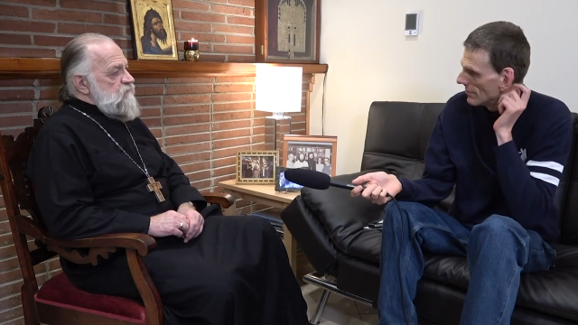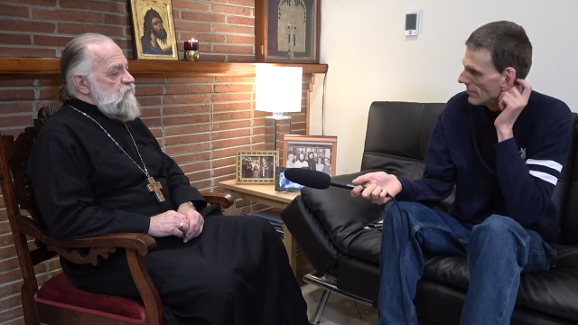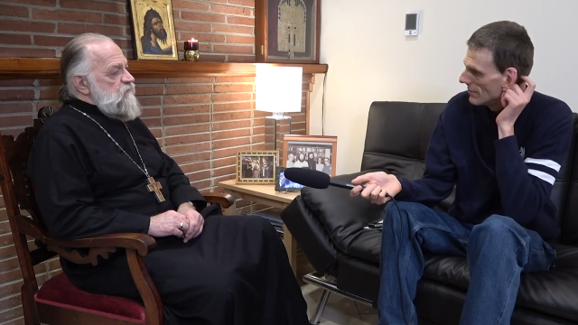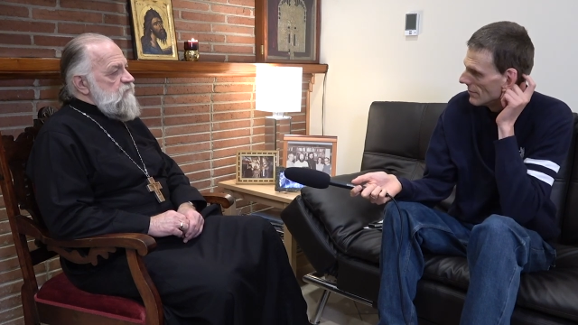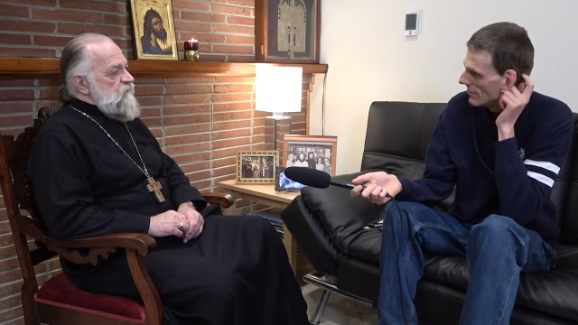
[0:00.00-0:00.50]

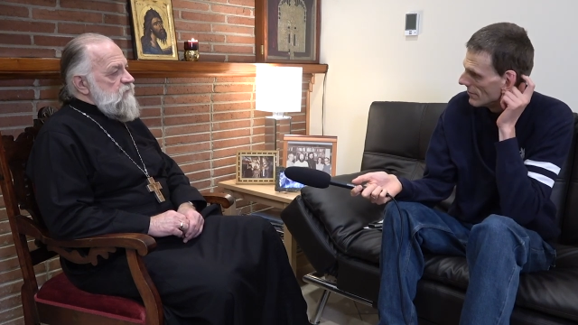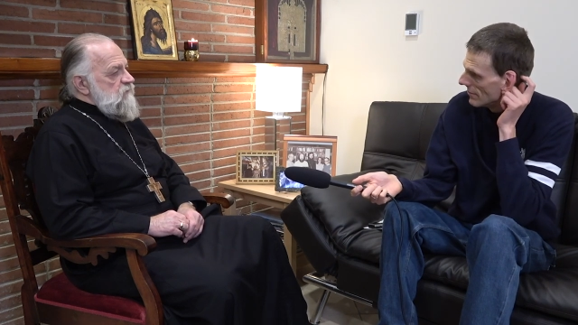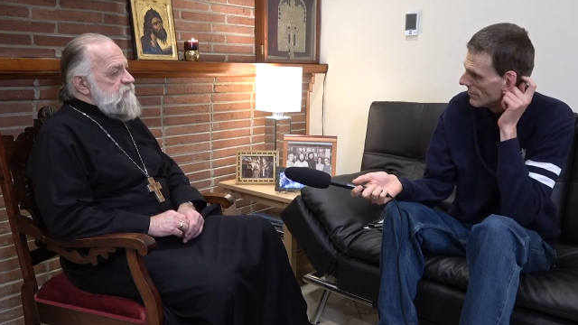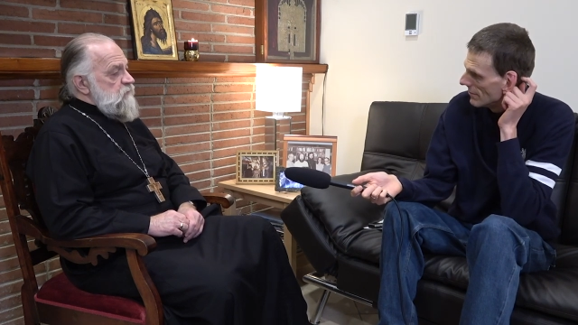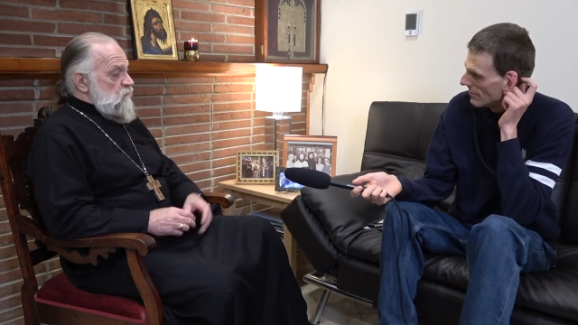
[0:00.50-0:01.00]

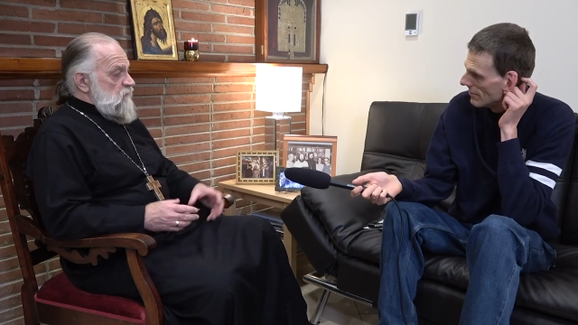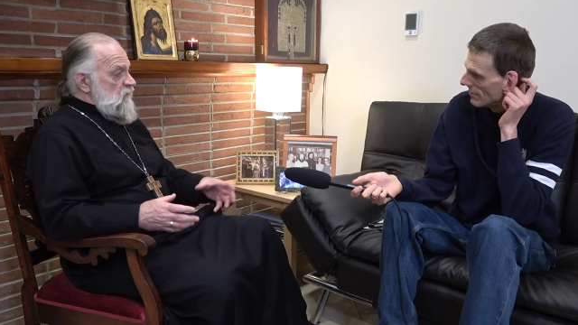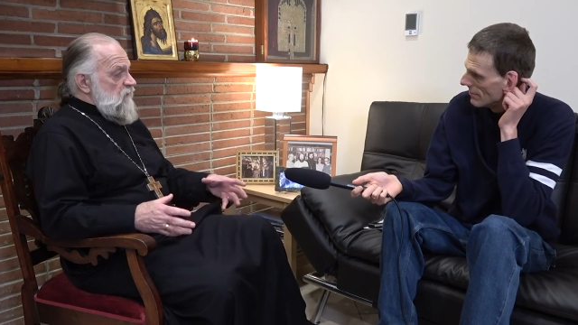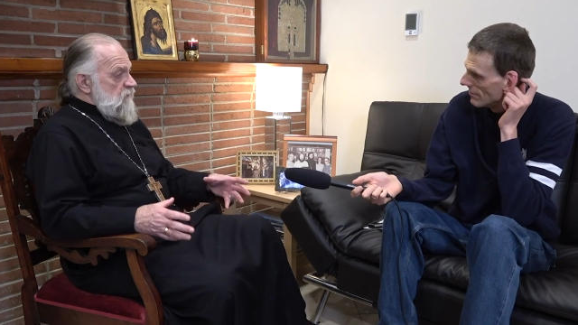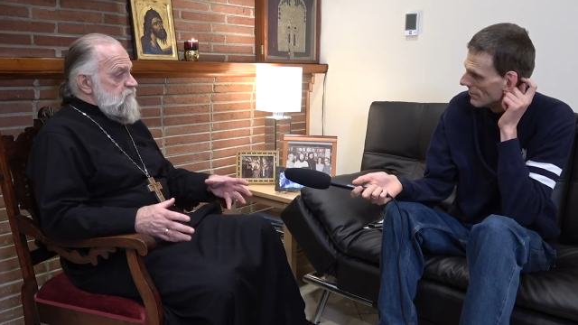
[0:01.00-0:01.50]
Speaker 1: difficult, but you
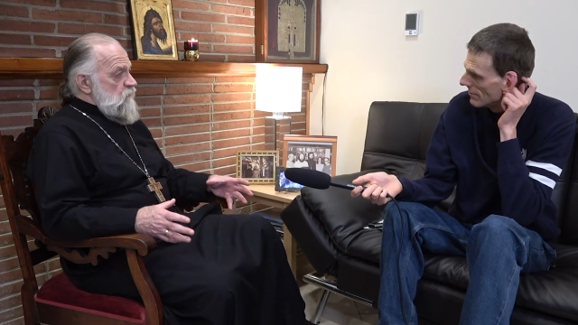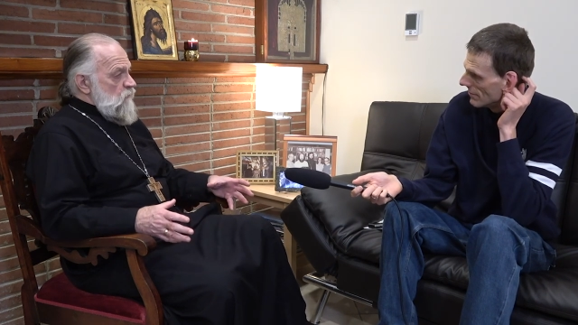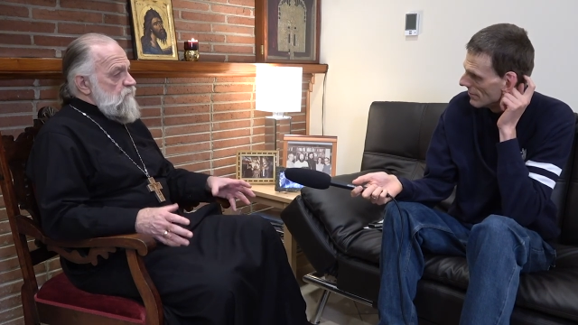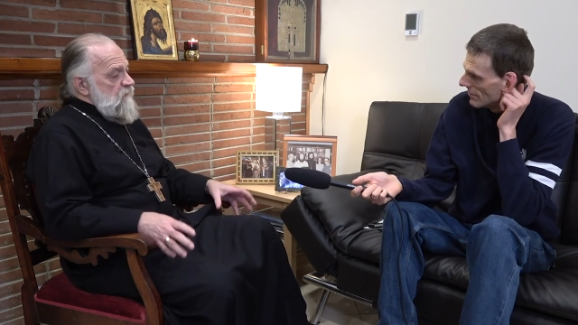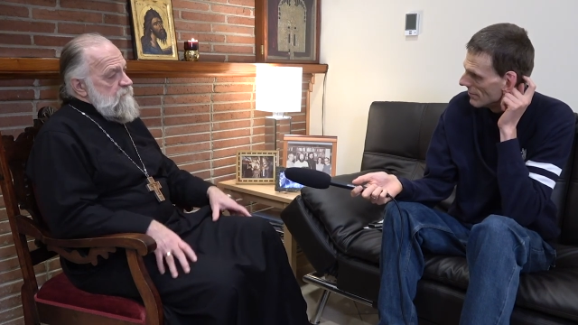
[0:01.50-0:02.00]
needed a
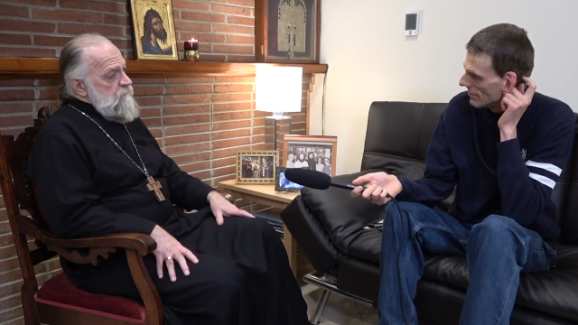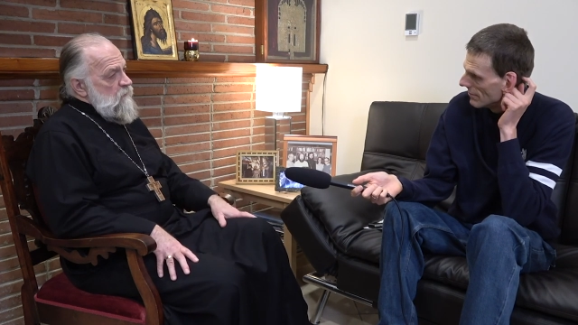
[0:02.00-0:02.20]
shortwave